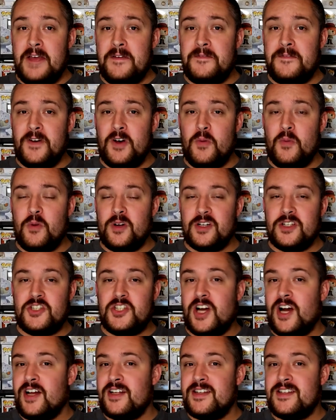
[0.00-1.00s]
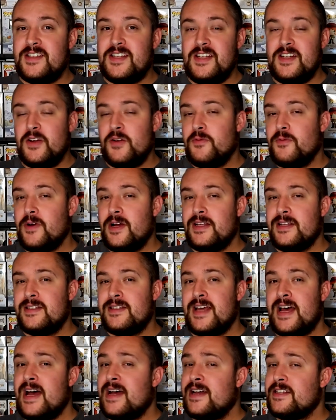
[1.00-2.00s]
A film where John Cena
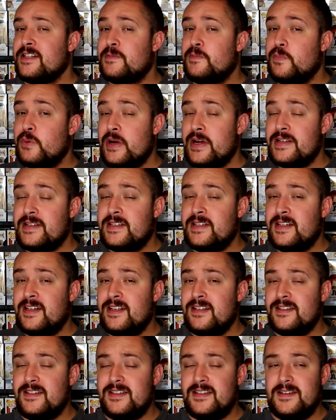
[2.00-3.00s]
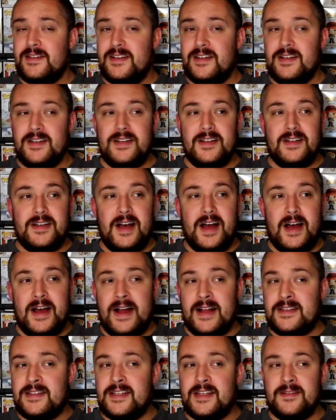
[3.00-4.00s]
runs as president.
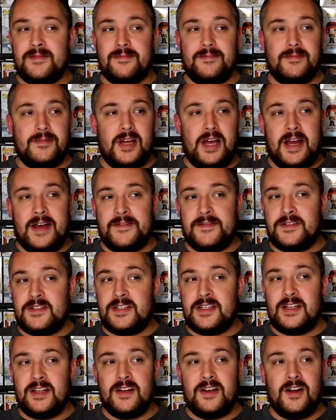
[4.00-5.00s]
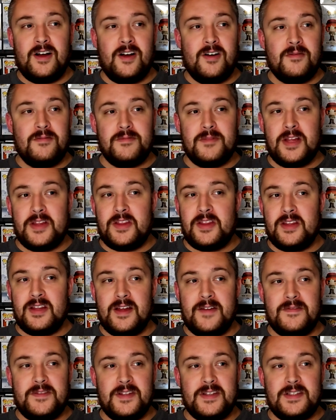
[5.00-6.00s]
That's it. I've seen it all. Nothing
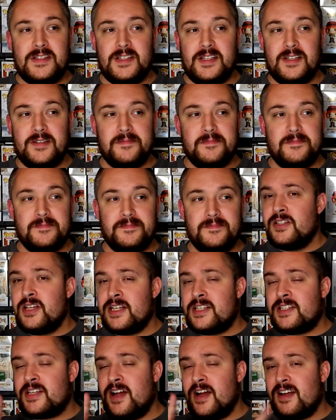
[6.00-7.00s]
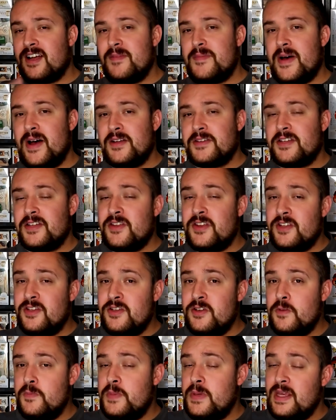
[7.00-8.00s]
left to see. Let's talk about the
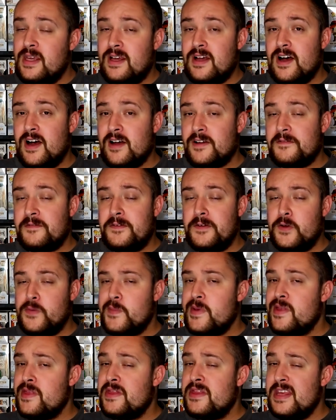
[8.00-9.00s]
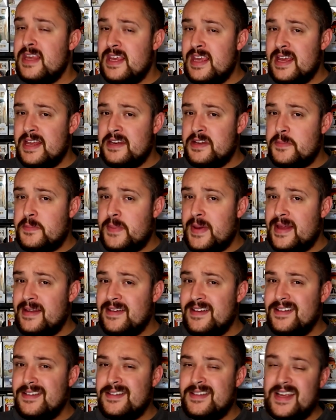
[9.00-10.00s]
new Peacock film, The
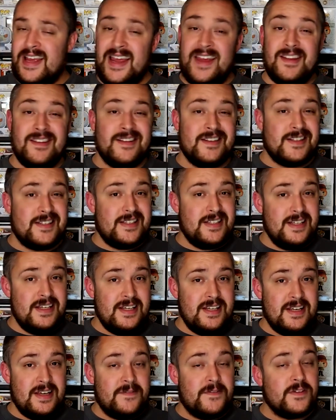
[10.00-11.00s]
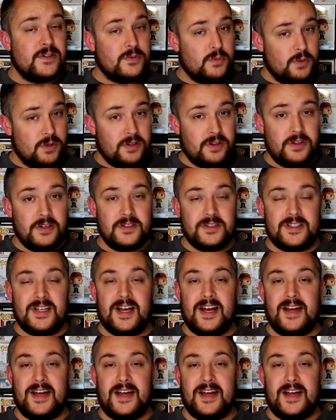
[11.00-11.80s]
Independent, and let's see if it's worth your